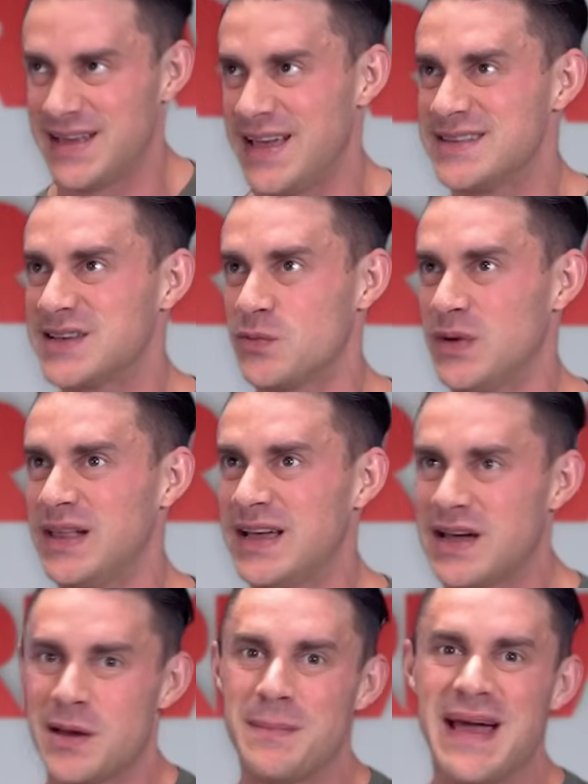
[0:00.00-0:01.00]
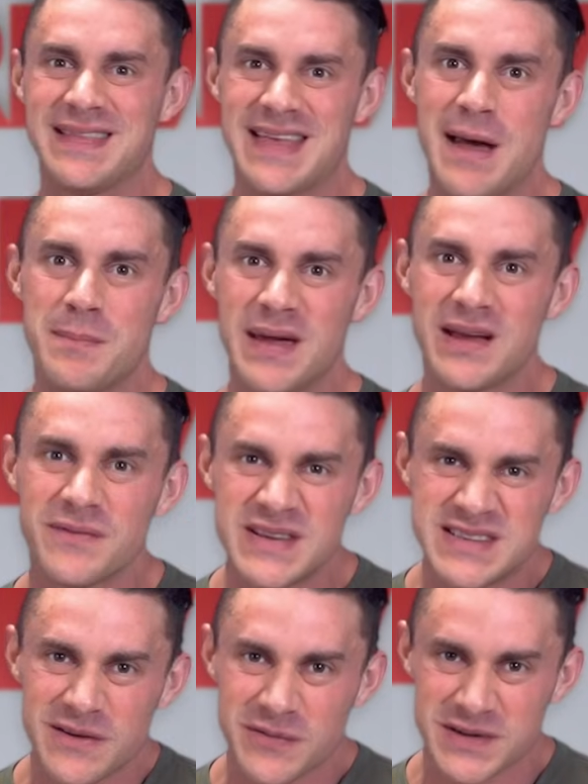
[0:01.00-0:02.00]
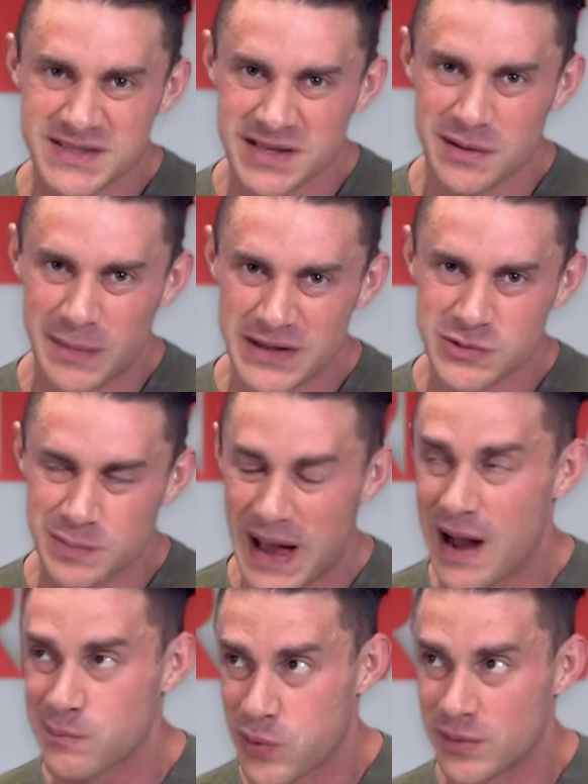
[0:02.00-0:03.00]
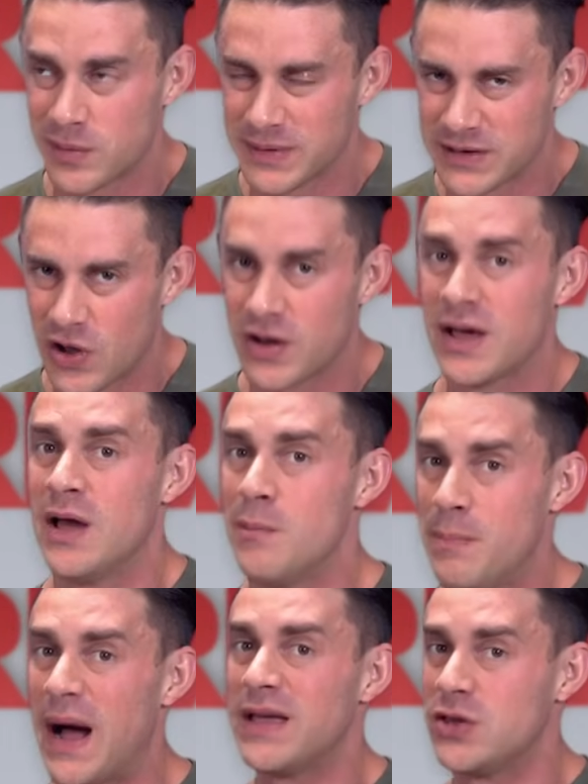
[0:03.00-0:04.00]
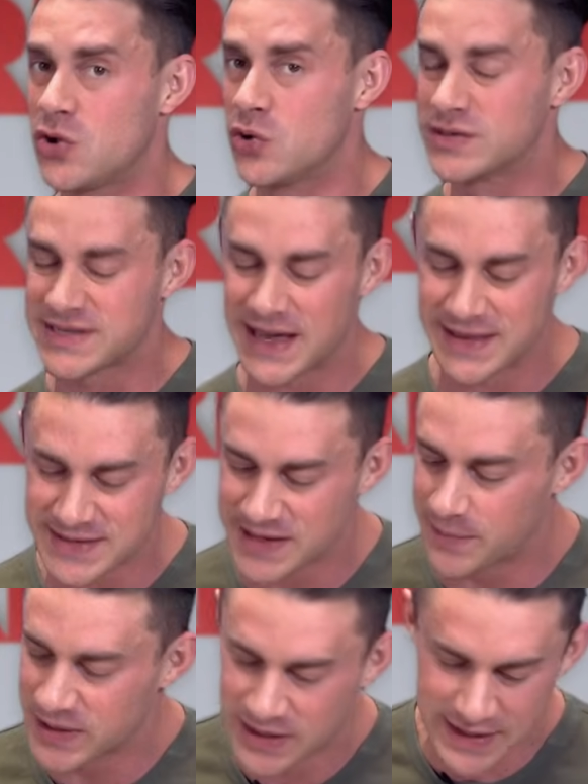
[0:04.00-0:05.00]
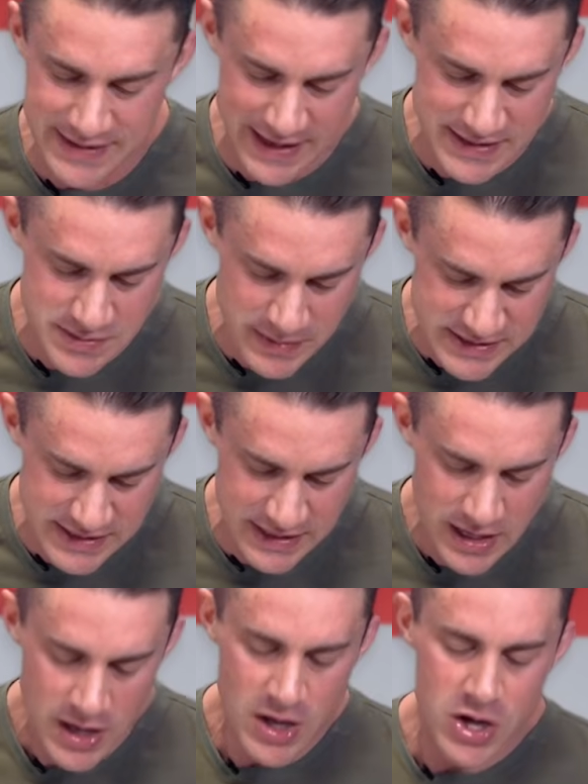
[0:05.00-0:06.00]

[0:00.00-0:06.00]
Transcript: Is it really going to make that big of a difference to the muscle power? Probably not, but you could say that something like that is missing.